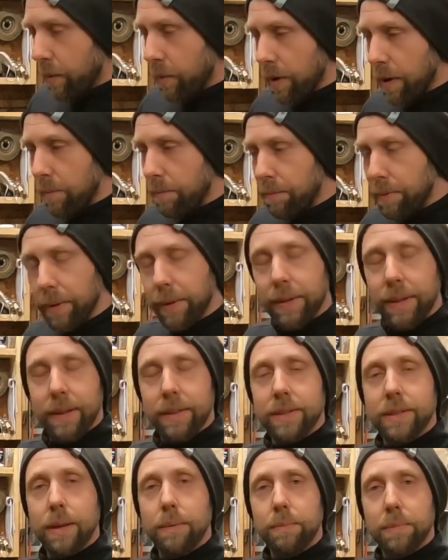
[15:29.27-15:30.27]
when I'm building
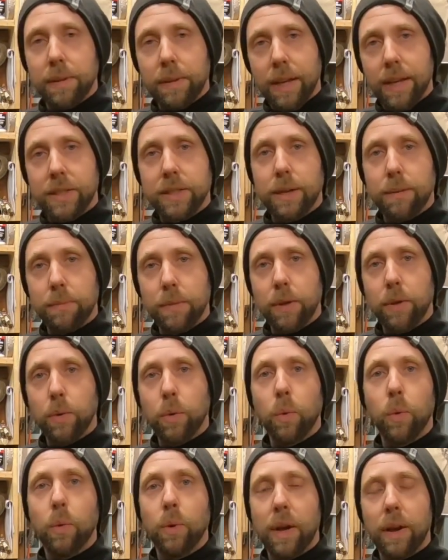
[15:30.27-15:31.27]
something, like something
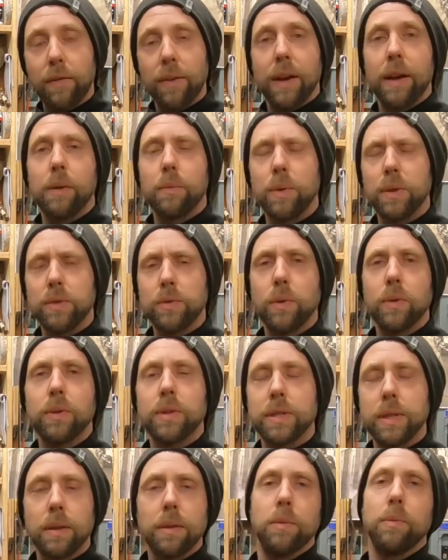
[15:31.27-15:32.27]
cool, we have an end result,
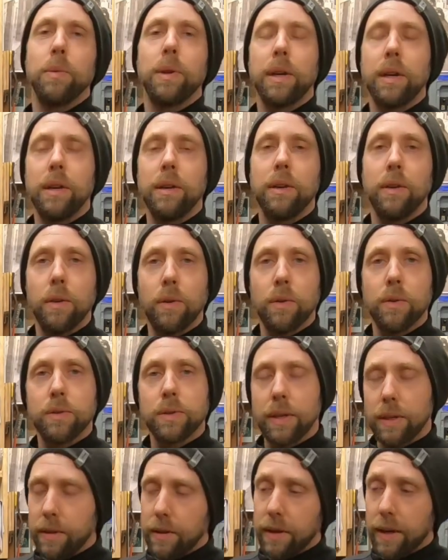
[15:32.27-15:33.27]
something we can use,
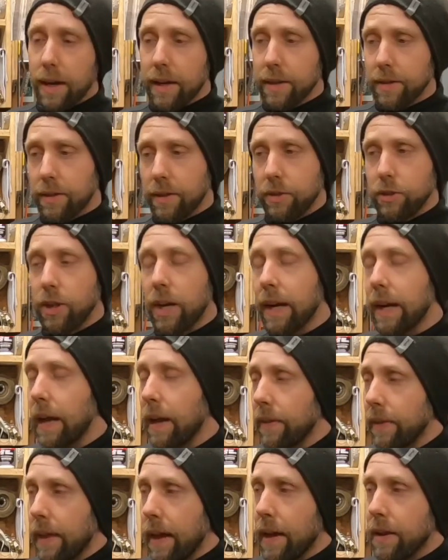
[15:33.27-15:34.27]
and you guys can check
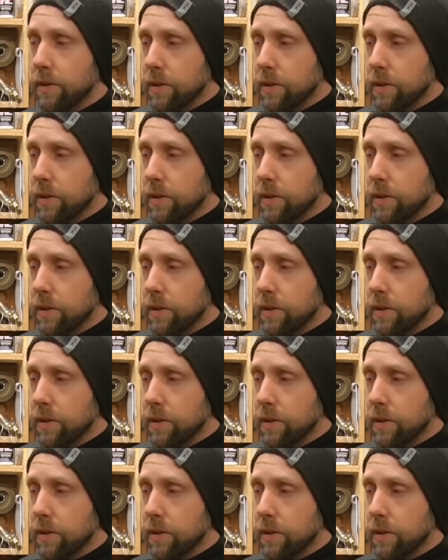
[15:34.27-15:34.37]
out that.